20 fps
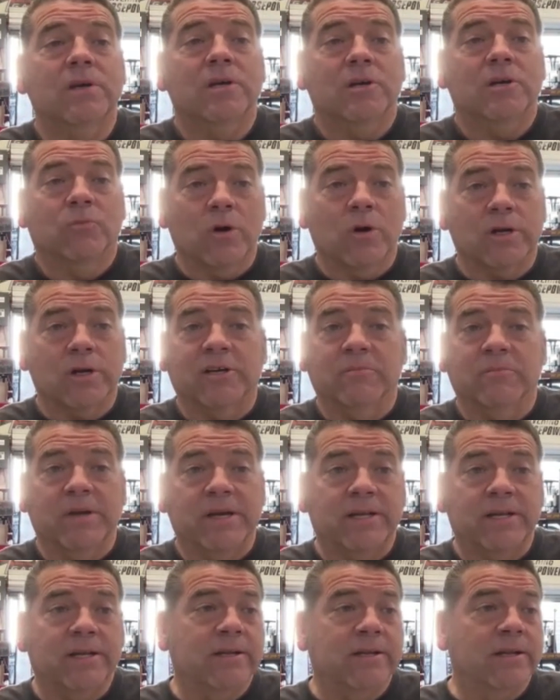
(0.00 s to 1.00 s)
We're
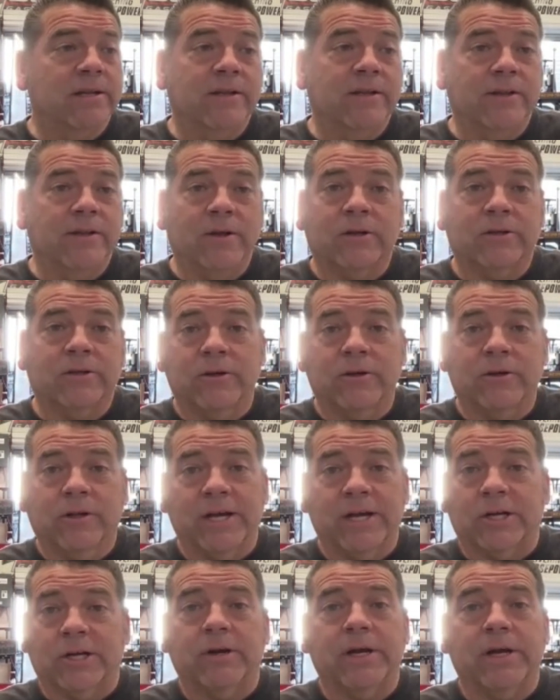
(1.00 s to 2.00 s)
committed, and they're
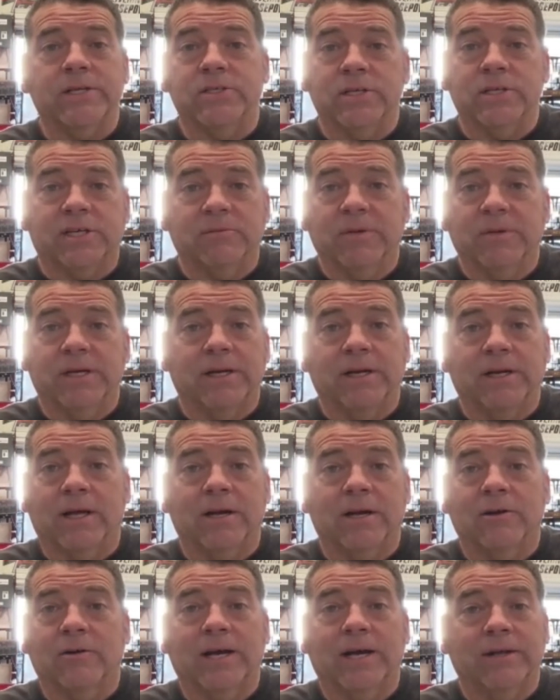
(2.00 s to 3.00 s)
like crazy committed. I
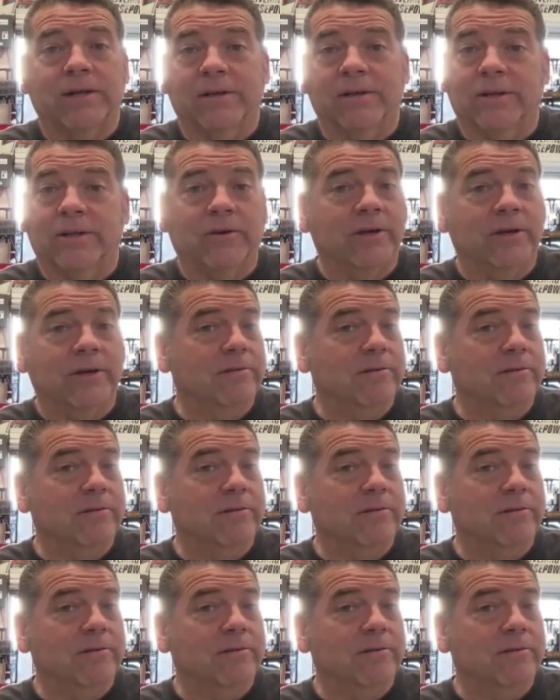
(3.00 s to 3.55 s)
don't know how they do it.